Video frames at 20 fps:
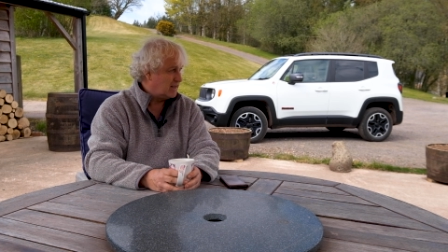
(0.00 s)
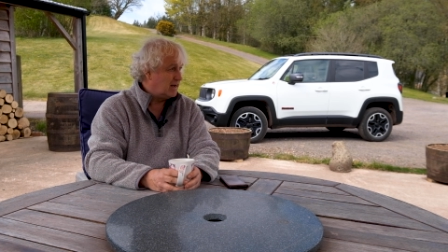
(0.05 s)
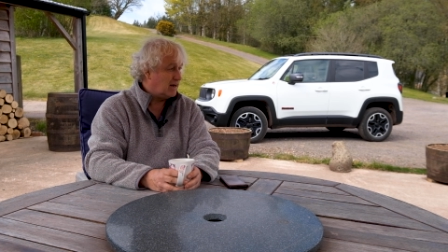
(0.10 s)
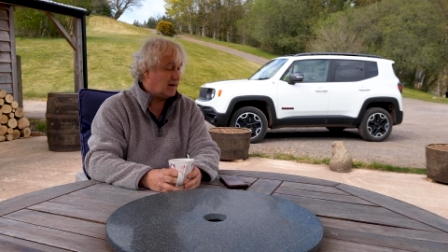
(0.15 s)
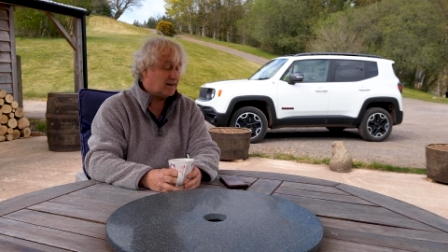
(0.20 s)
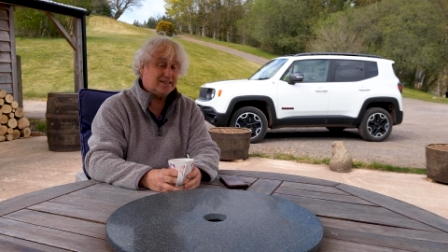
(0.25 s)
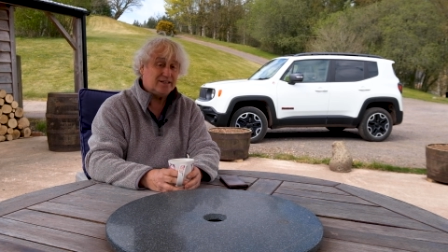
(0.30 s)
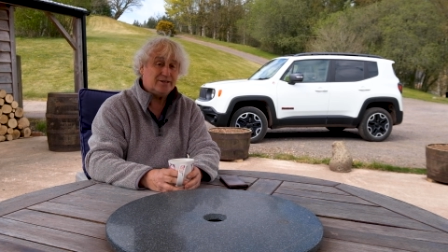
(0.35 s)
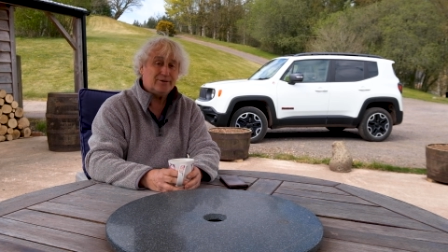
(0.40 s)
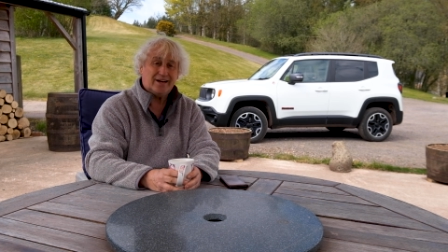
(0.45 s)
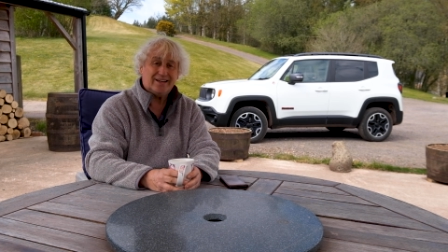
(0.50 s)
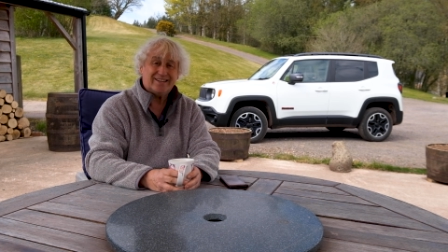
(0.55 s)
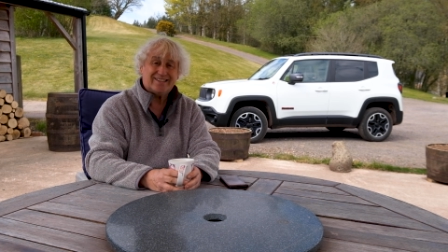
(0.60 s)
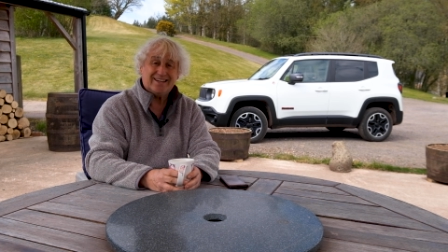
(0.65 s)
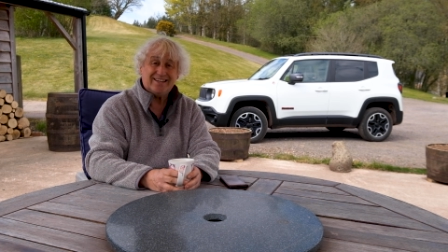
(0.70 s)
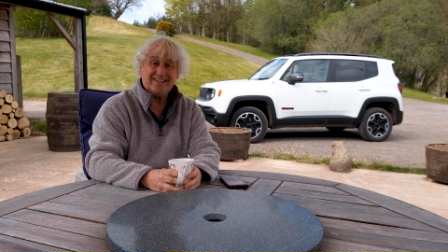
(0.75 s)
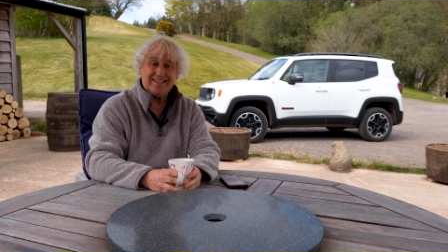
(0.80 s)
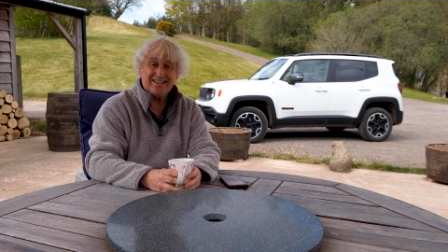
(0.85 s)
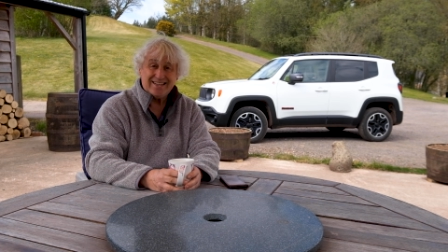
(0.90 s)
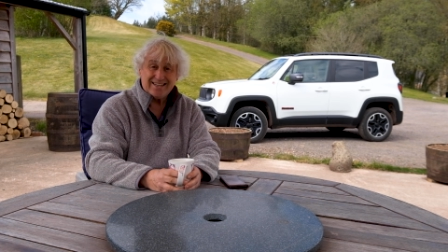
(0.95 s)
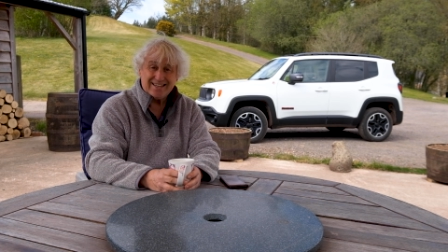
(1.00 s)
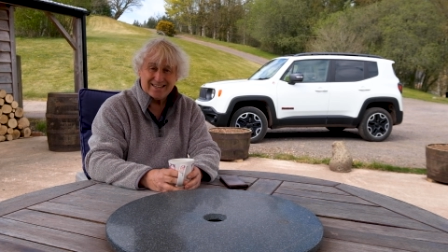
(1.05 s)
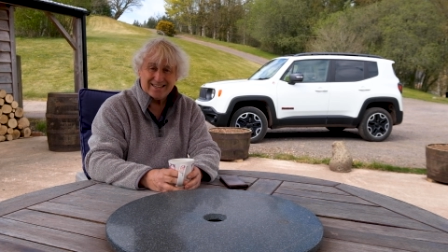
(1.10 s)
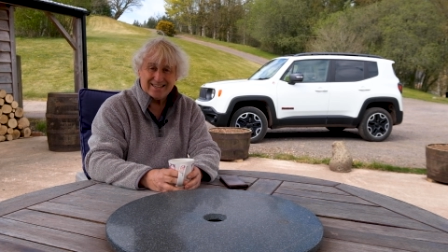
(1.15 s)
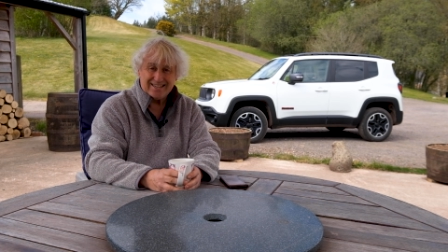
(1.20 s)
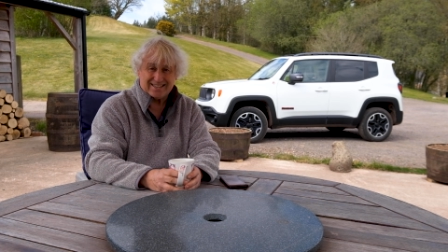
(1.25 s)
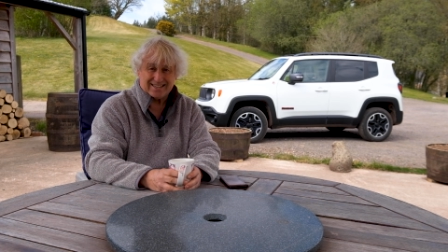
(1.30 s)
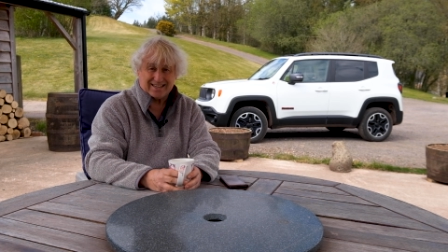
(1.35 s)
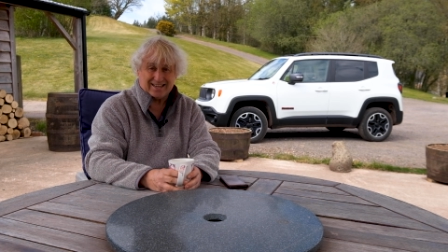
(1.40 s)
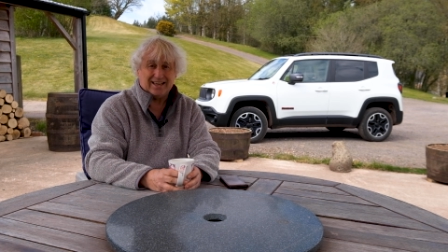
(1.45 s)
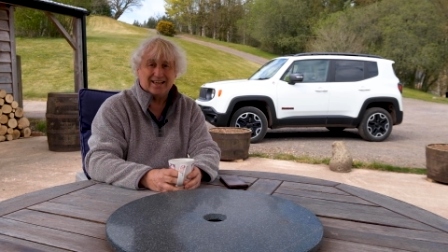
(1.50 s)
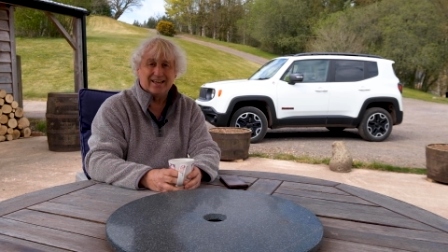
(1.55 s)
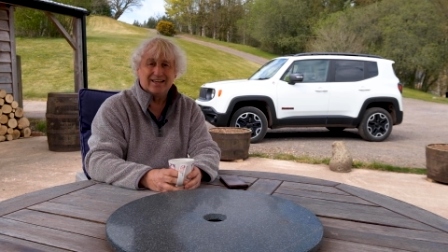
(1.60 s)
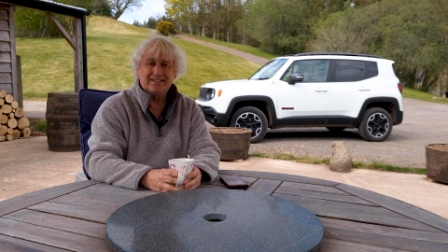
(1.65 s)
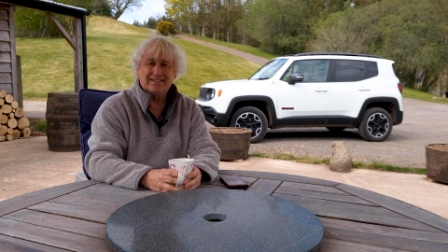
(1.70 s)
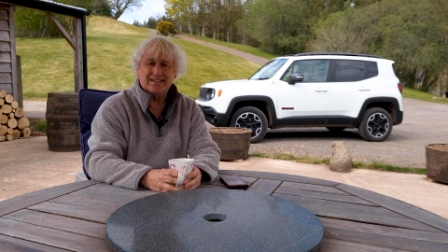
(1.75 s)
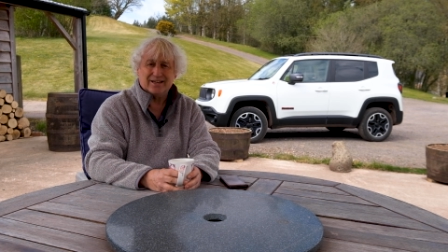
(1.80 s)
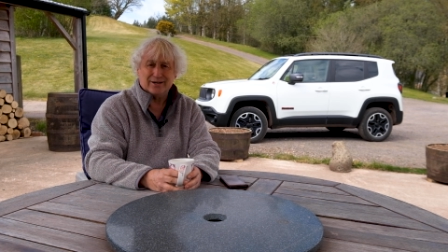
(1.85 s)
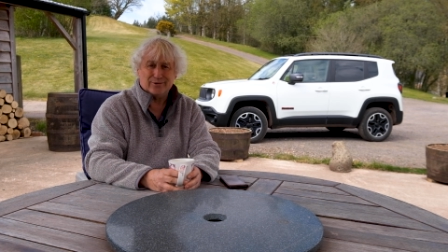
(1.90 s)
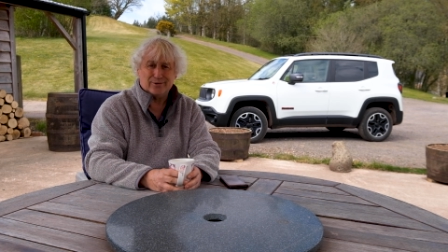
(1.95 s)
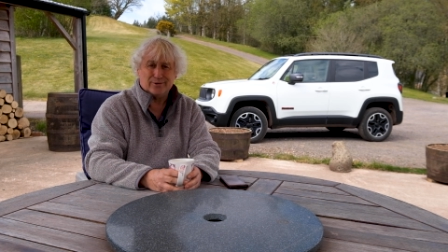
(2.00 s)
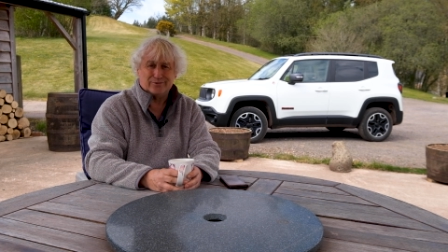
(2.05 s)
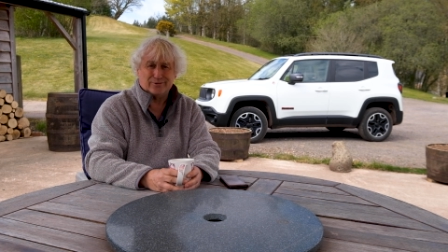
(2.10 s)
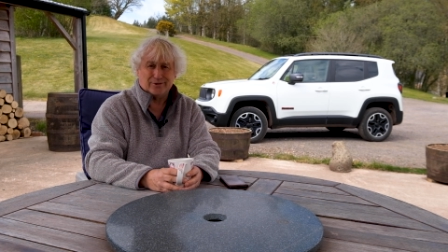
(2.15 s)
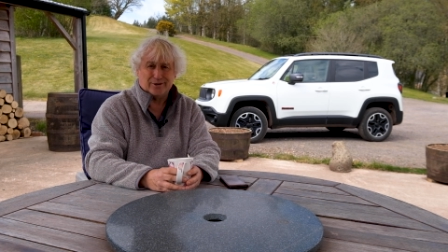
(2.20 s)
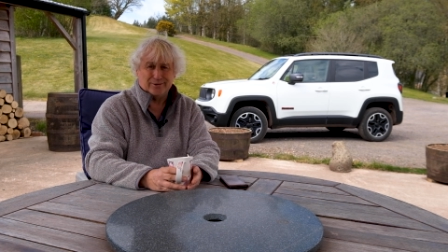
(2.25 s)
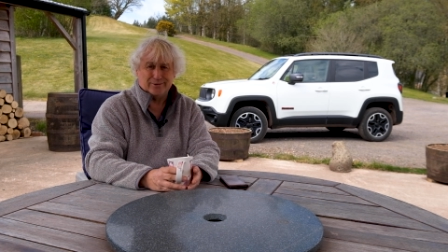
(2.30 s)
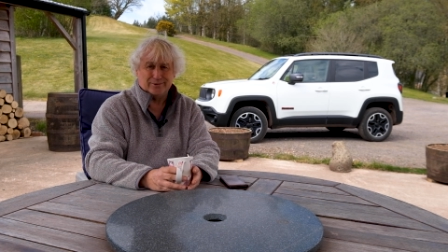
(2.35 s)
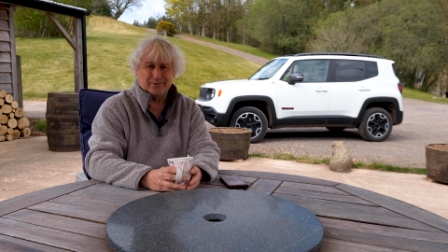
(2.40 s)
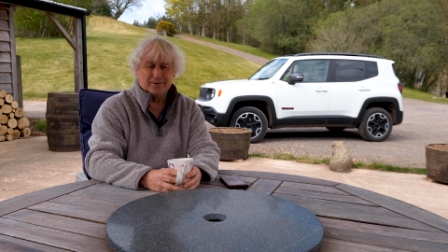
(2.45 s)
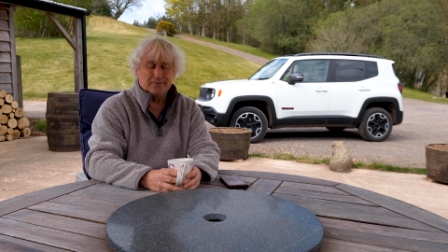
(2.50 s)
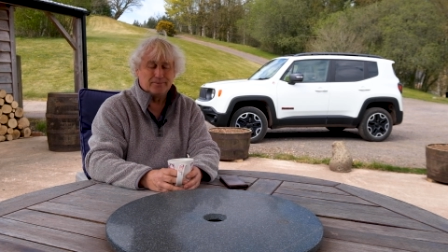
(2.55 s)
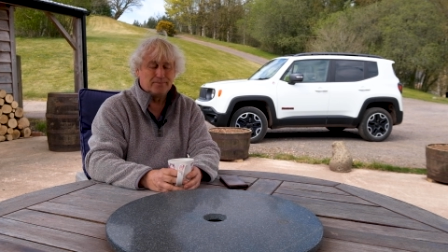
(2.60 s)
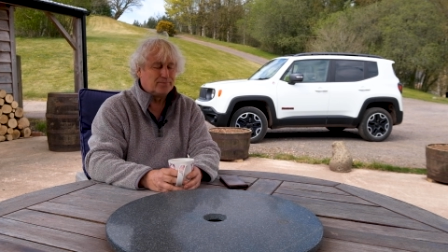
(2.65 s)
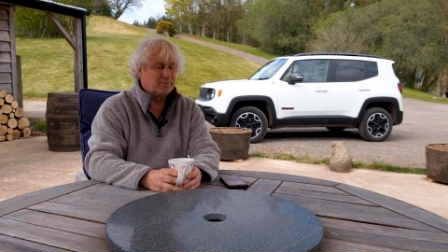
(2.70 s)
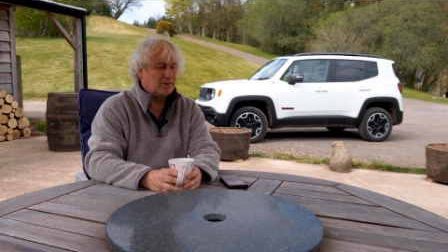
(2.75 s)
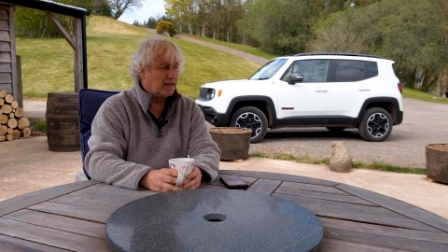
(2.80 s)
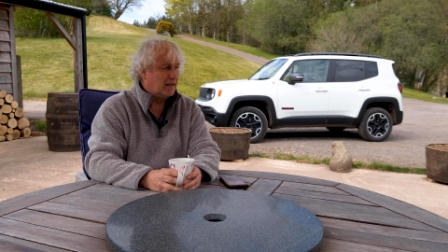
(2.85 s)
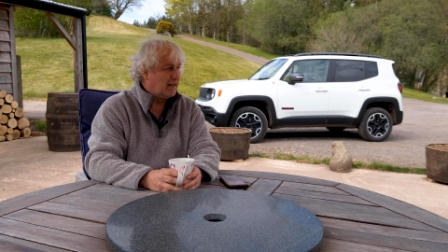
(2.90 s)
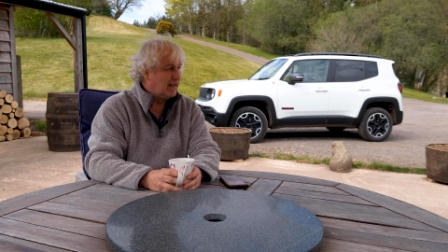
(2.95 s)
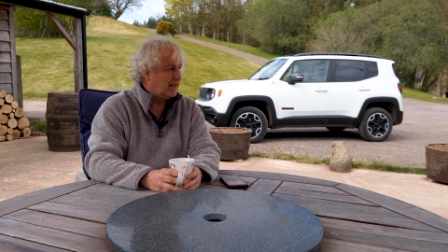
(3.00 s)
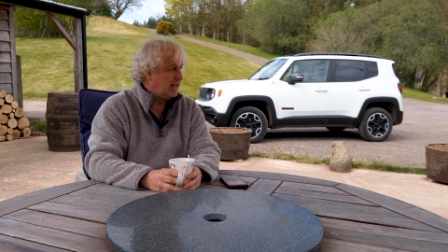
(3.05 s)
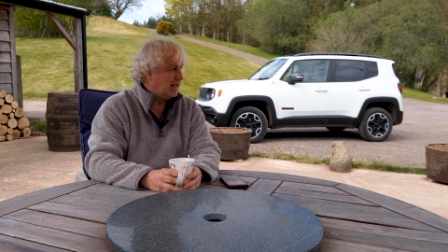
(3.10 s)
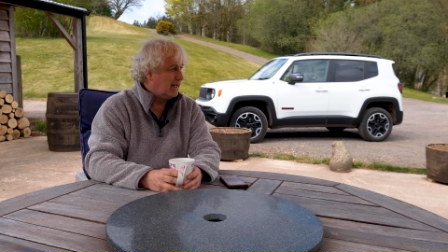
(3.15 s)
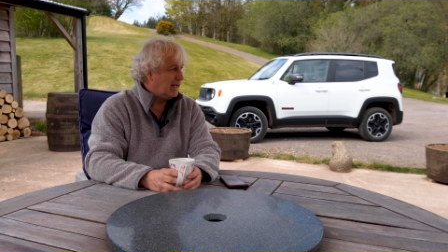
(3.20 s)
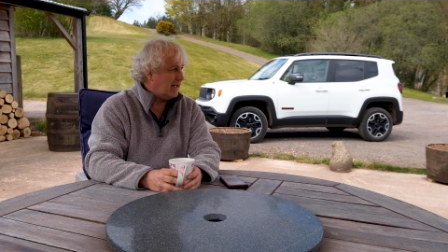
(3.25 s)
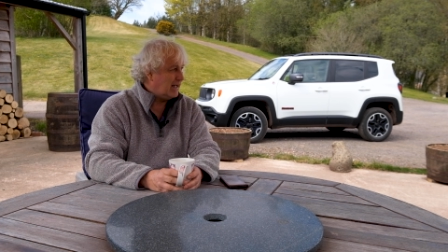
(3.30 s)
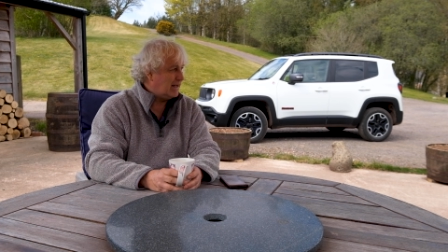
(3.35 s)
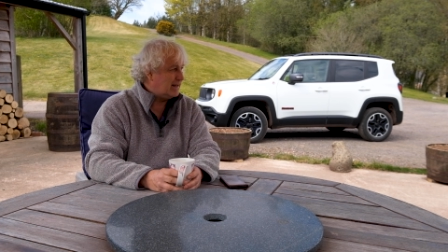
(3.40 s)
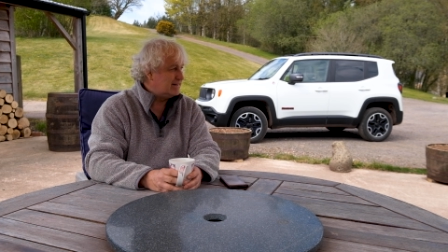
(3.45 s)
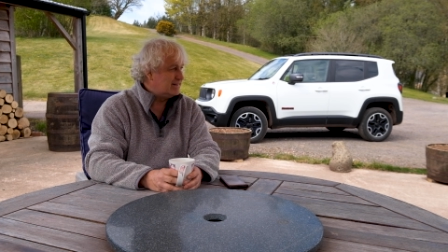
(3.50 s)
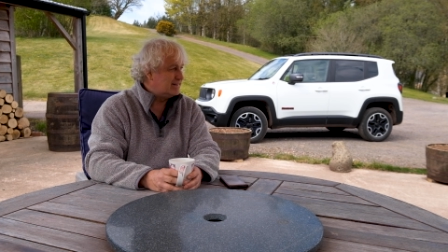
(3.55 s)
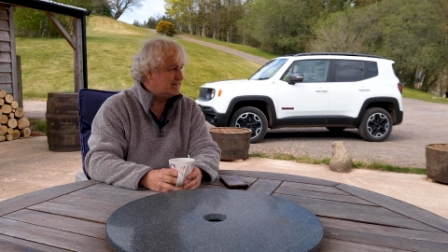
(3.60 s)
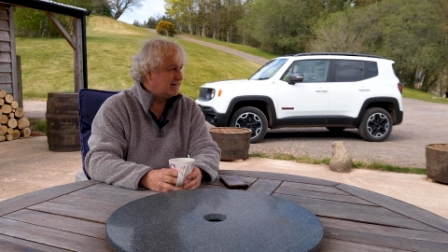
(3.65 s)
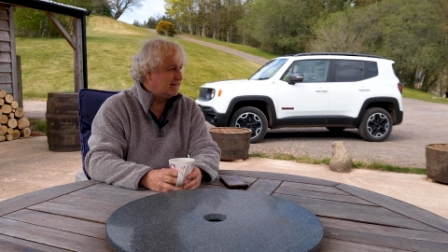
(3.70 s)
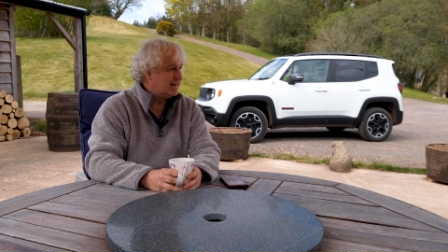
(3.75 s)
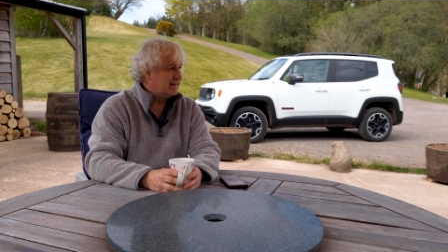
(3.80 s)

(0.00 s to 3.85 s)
I do actually need it to go off-road. And